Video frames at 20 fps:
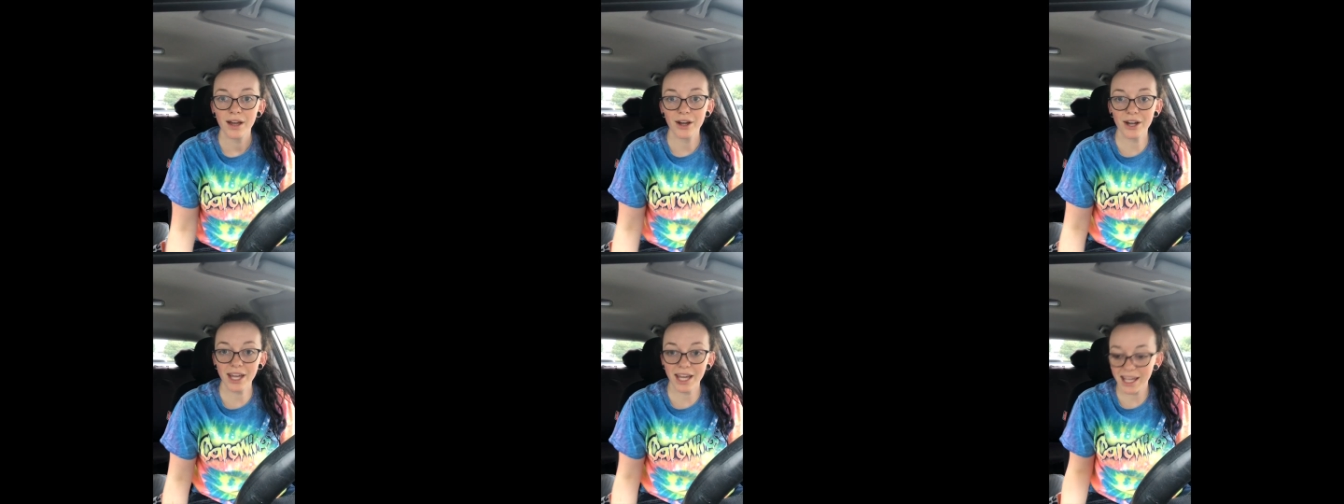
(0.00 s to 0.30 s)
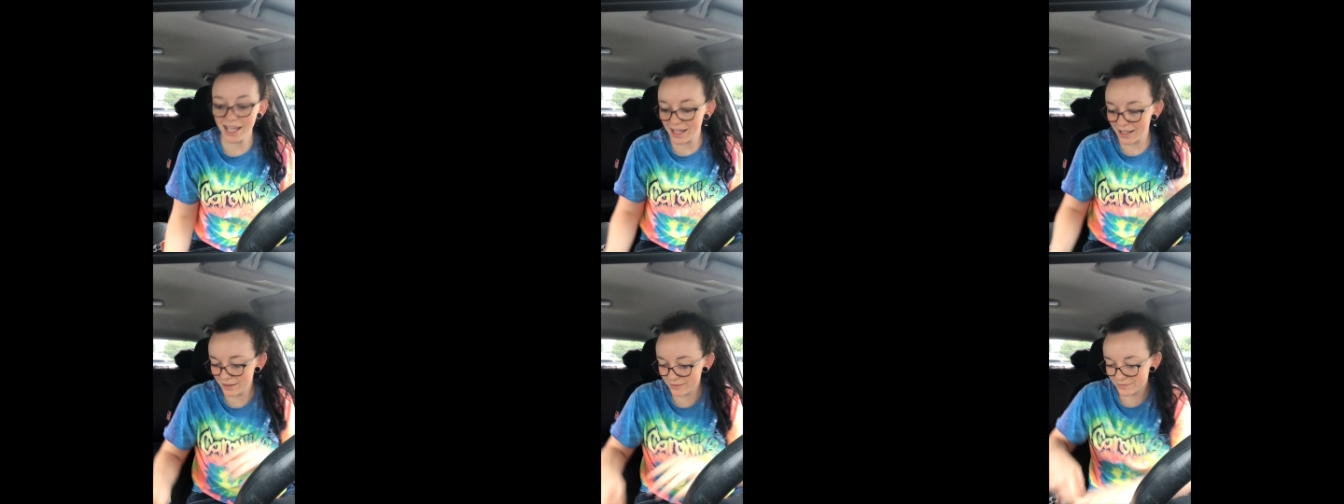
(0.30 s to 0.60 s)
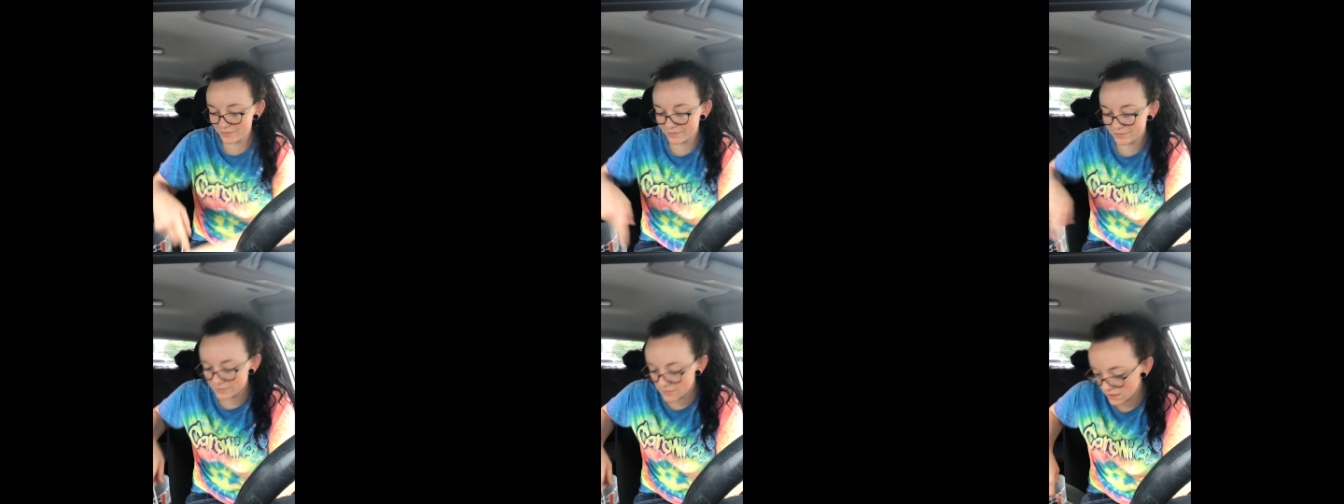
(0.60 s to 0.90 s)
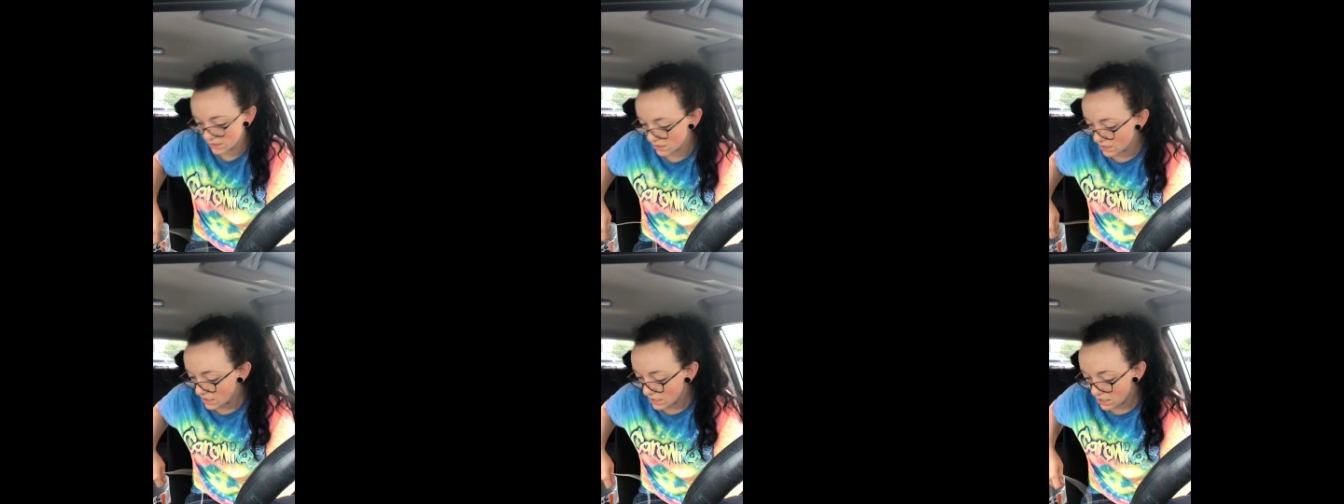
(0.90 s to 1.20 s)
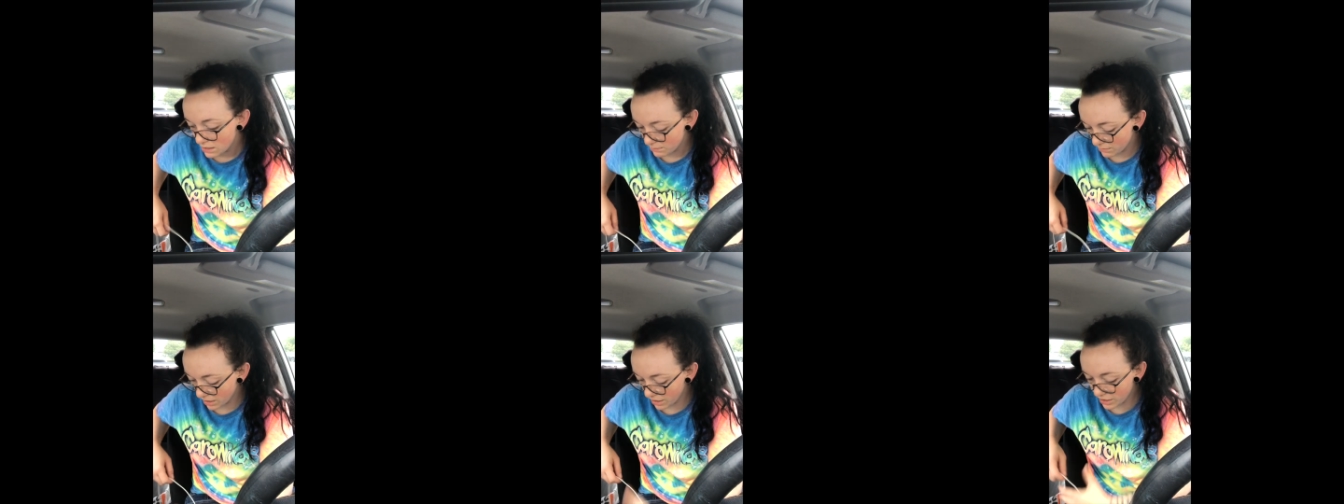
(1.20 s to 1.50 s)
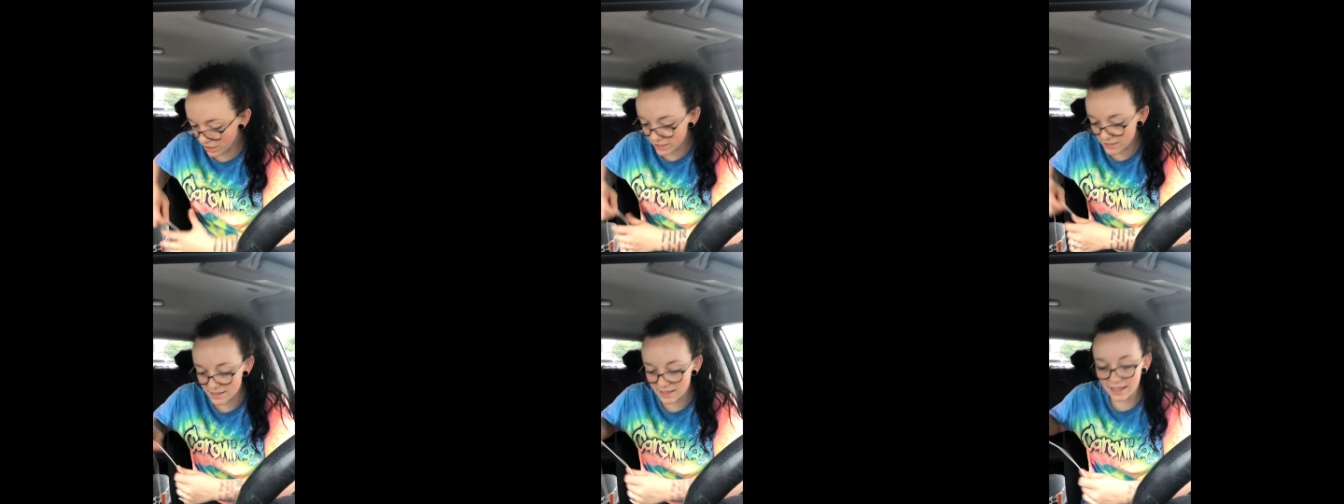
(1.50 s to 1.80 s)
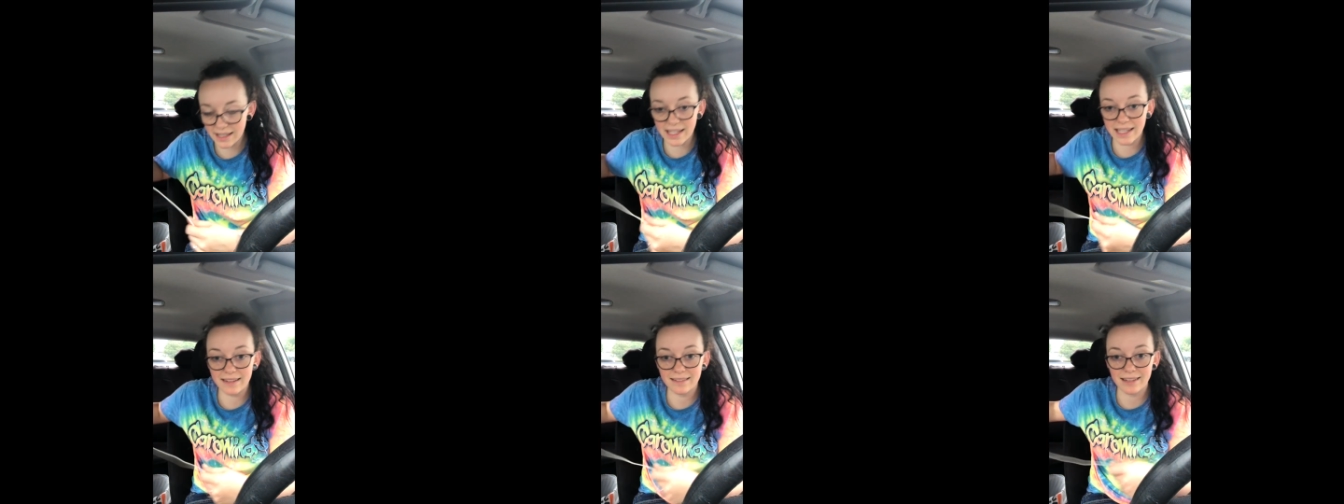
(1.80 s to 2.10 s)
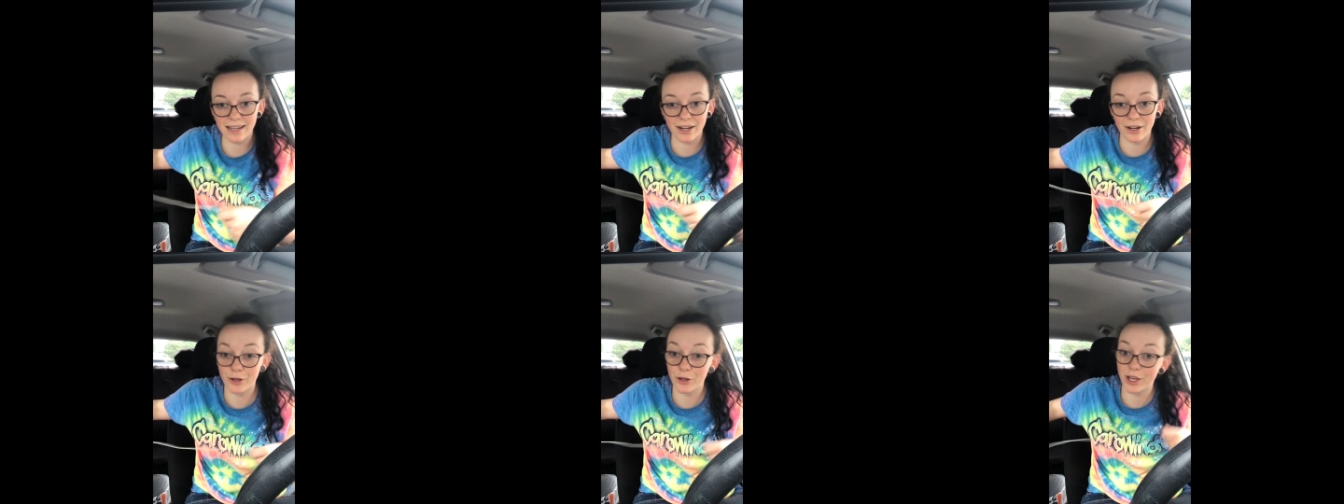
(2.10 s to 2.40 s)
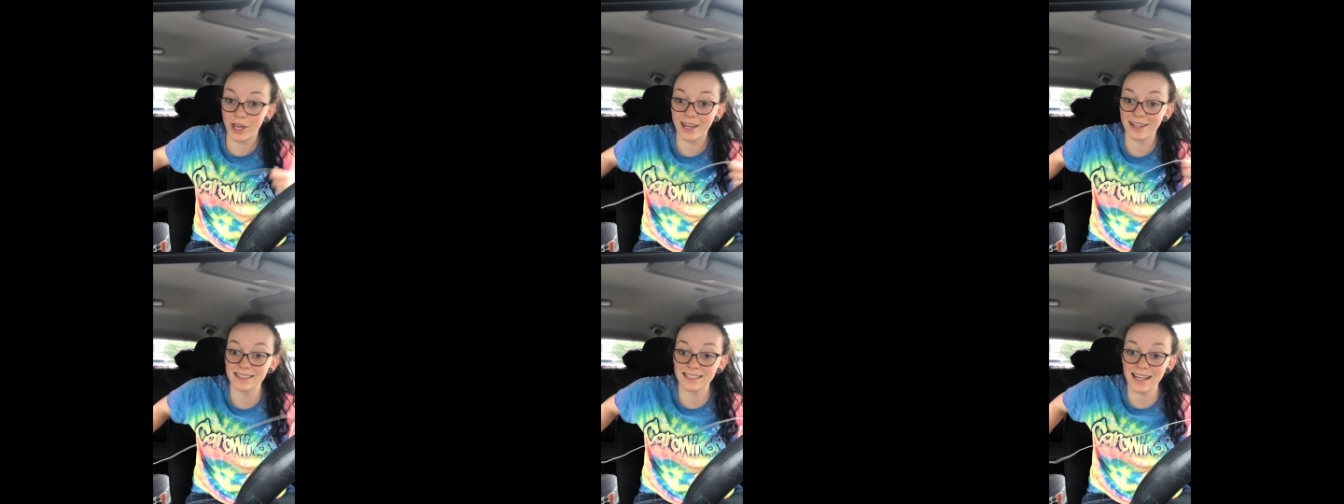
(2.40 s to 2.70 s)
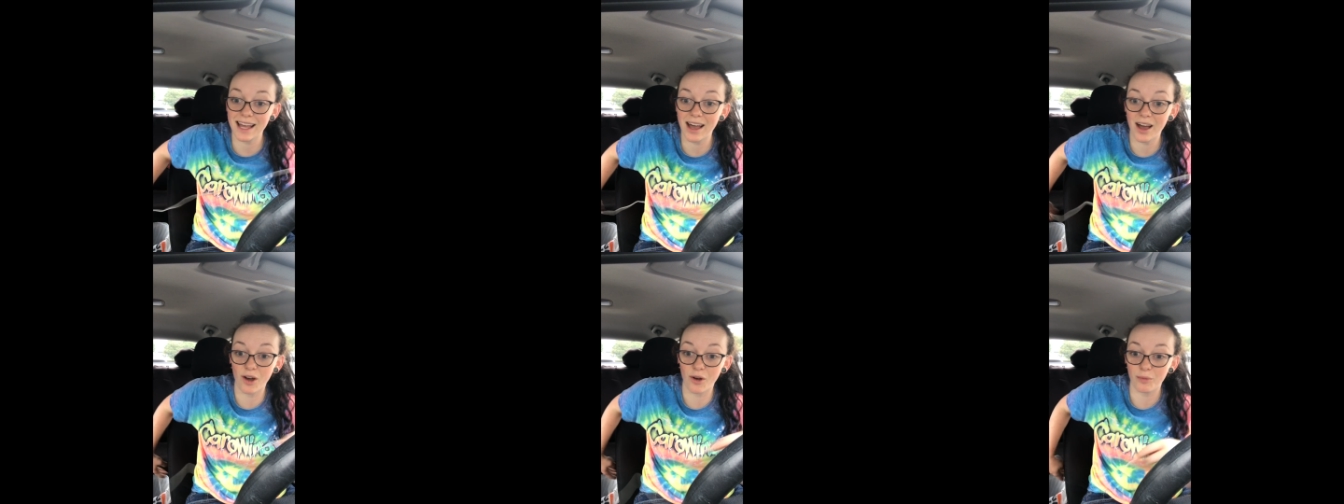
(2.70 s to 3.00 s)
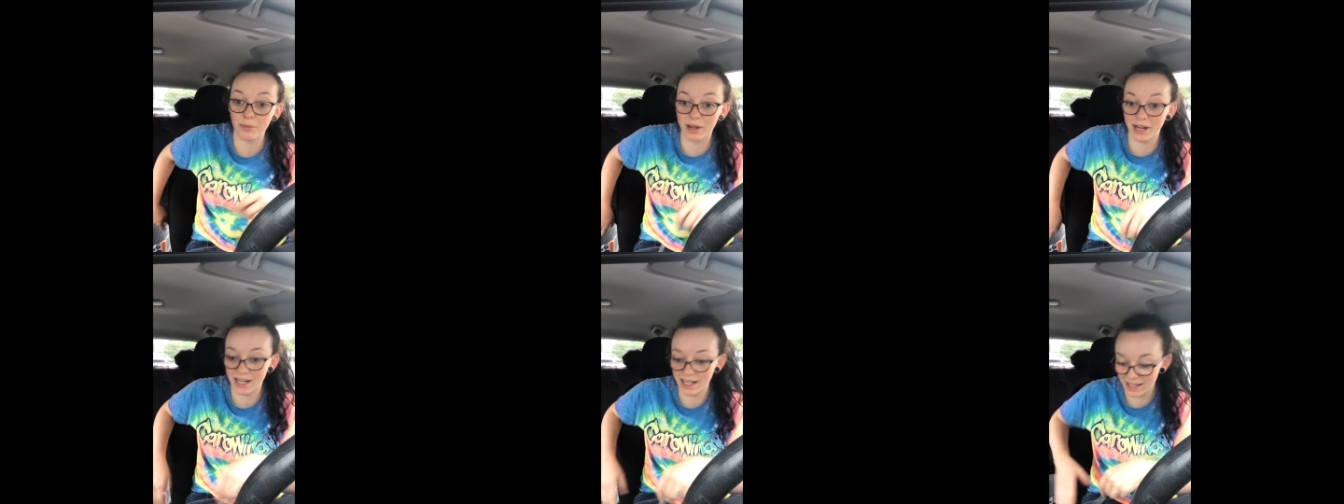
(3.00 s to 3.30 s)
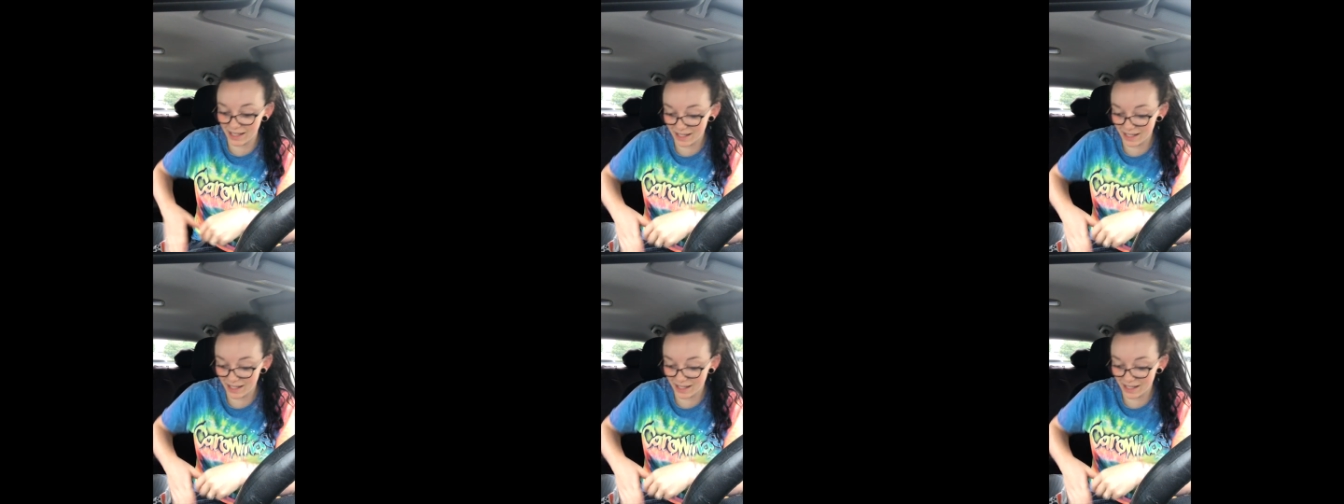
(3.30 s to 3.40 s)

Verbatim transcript: Okay, my car is clean. I know you can't tell, but it